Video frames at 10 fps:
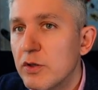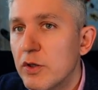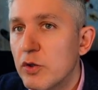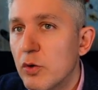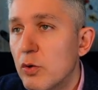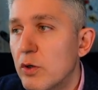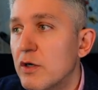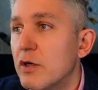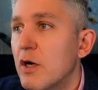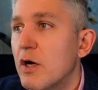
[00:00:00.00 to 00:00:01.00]

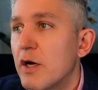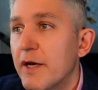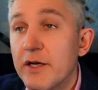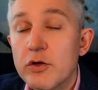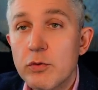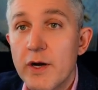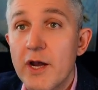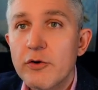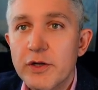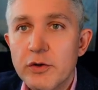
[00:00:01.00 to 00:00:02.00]
your
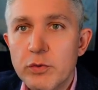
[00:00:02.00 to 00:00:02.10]
inquiry